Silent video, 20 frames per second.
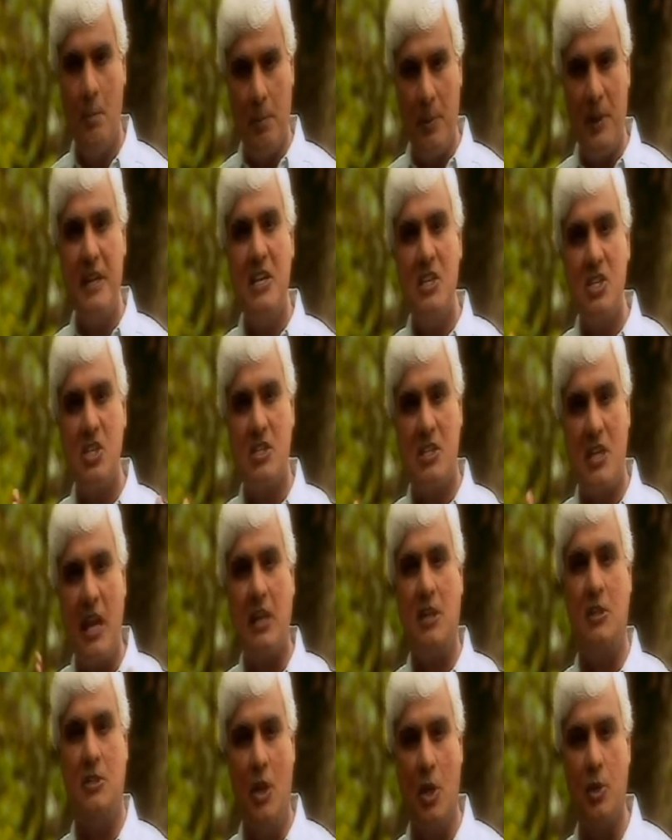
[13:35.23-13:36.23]
Please
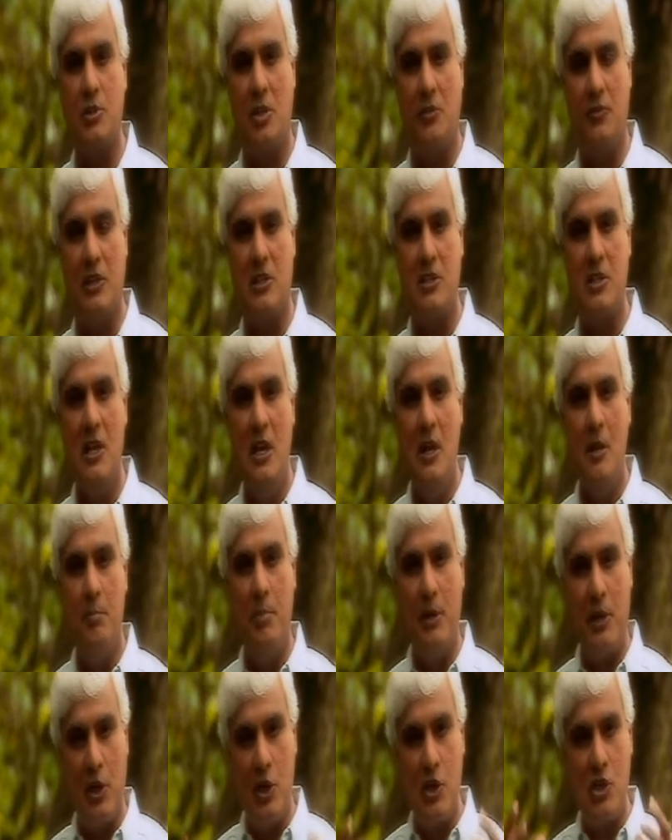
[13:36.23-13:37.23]
take note of it,
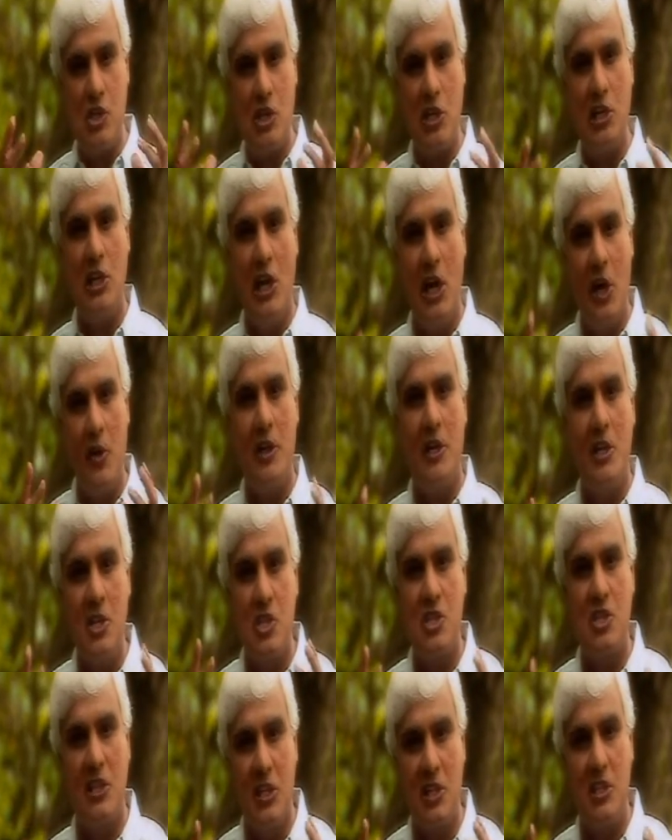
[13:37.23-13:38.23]
because herein
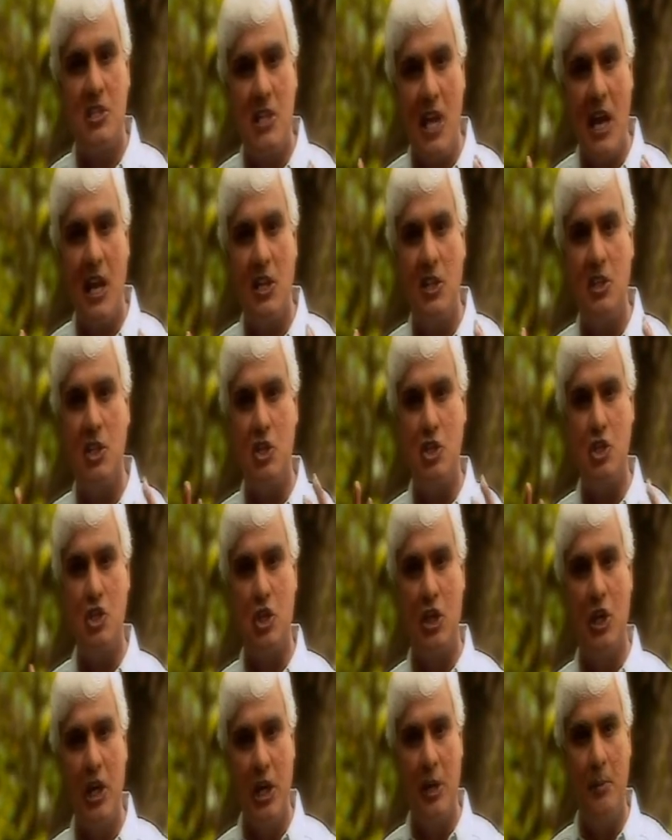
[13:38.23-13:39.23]
is contained the
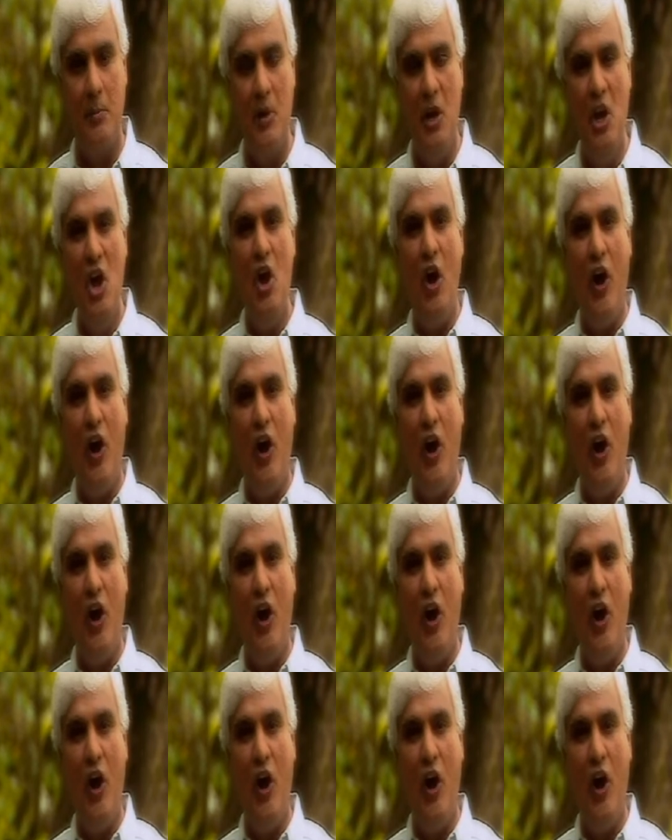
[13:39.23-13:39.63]
germ